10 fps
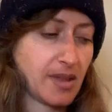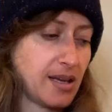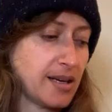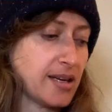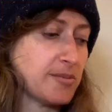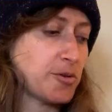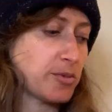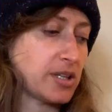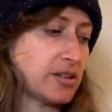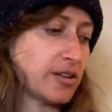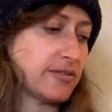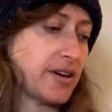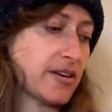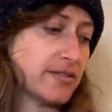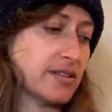Can I get one more
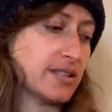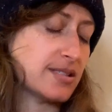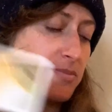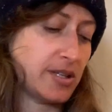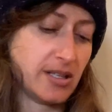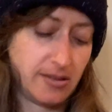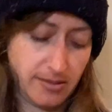clarifier for this spirit?